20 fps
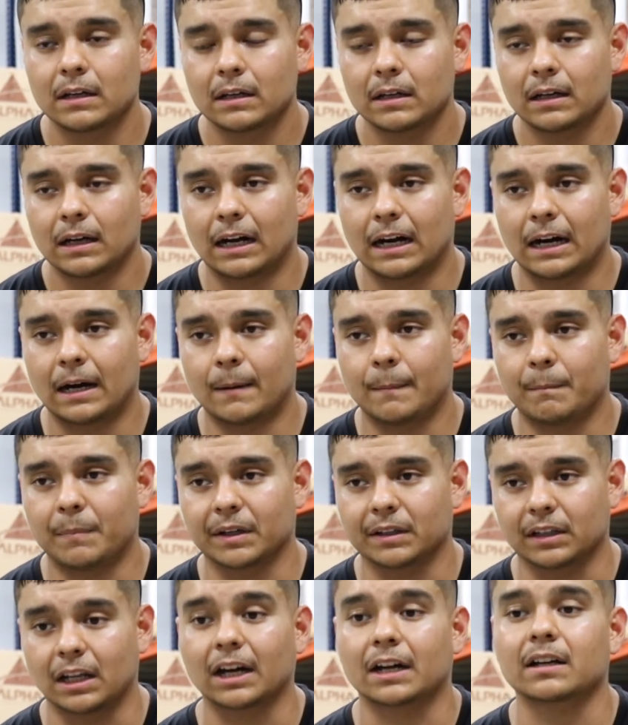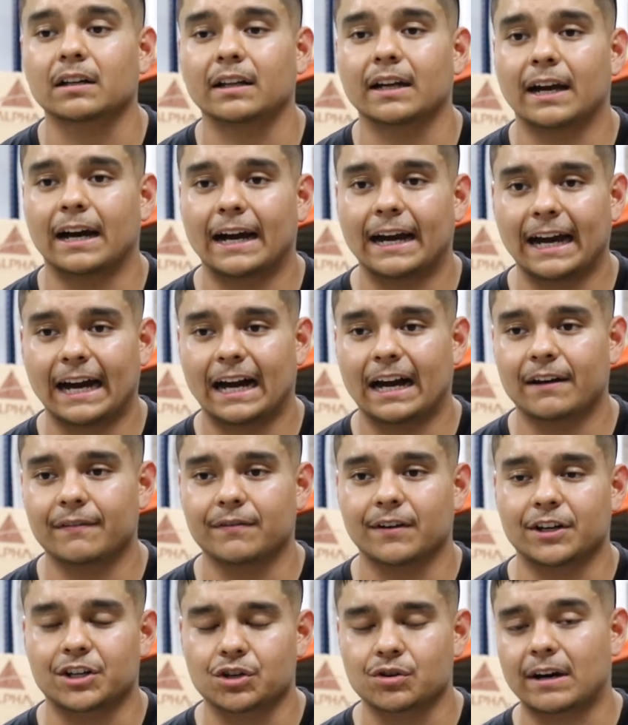But luckily I have
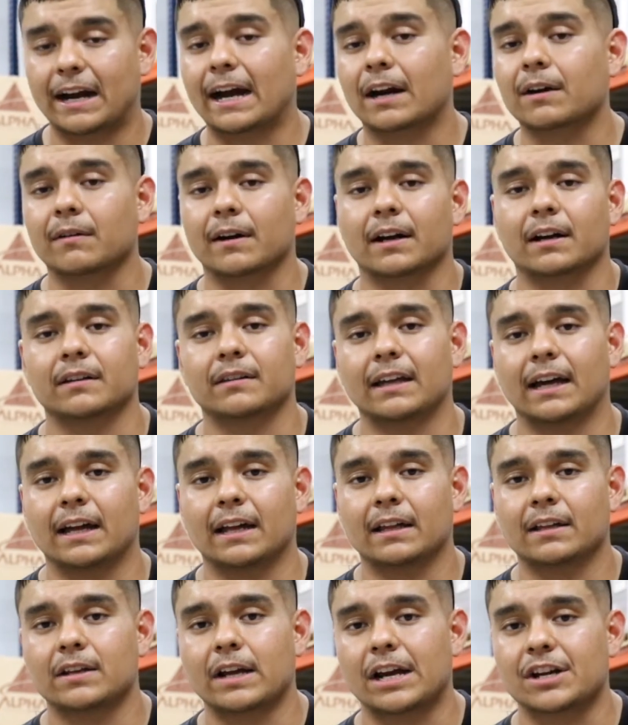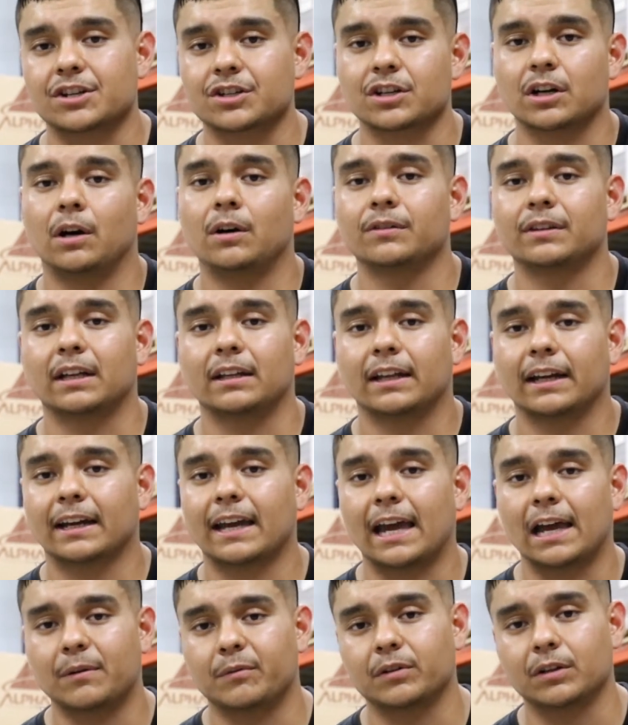a track record that has shown that like,
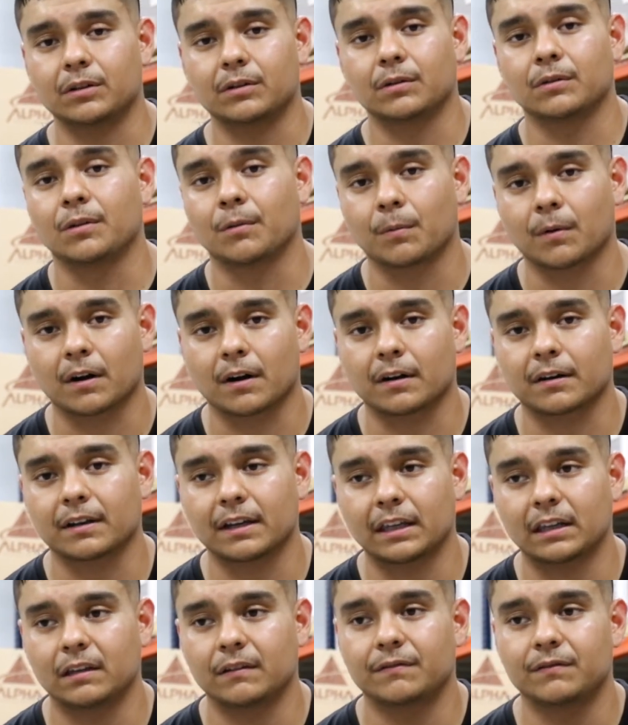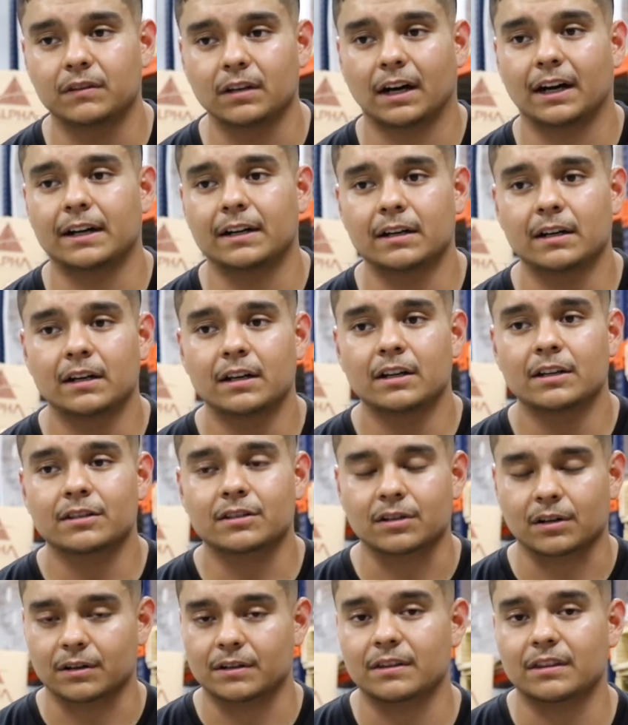hey, when you do the work and you've done
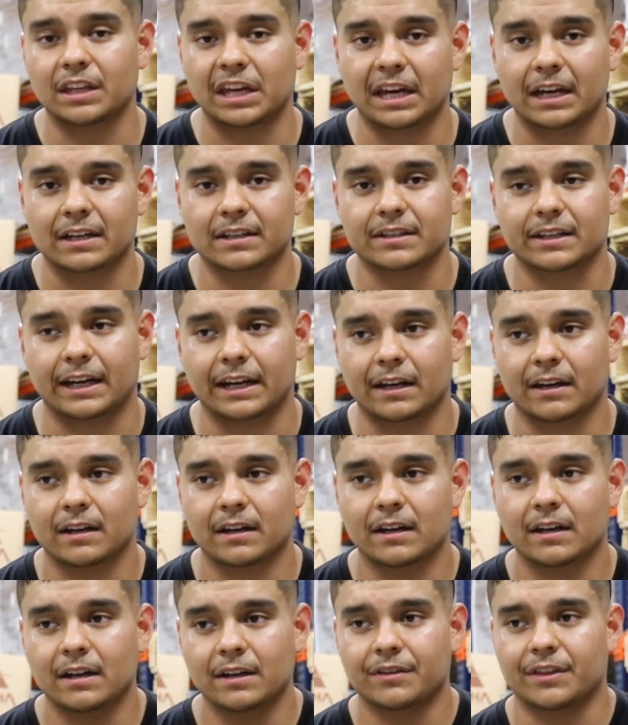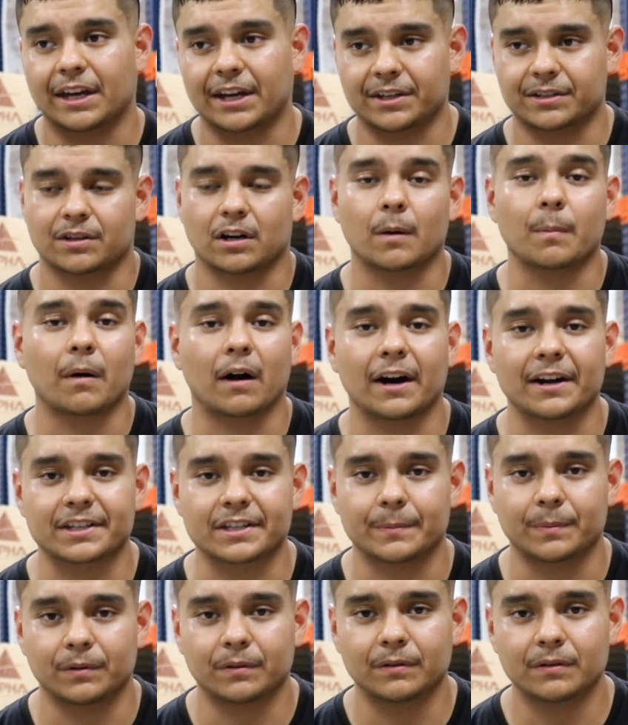certain things, like things are
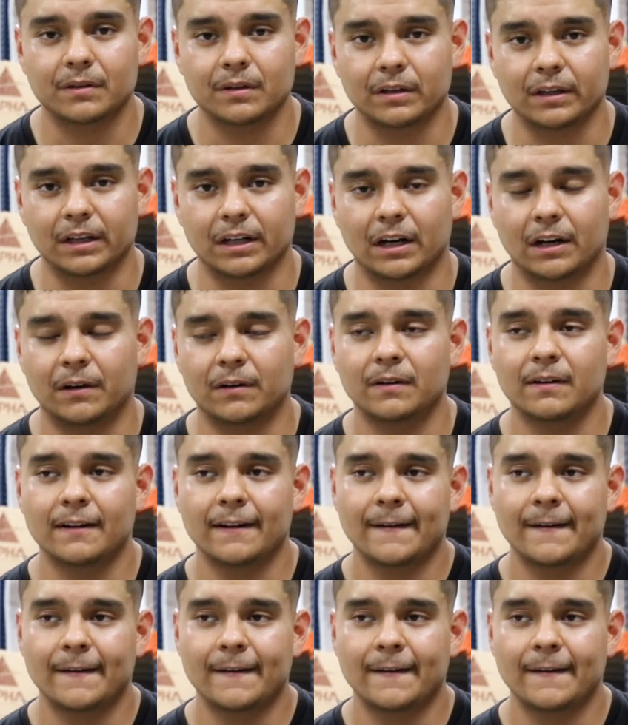possible, you know.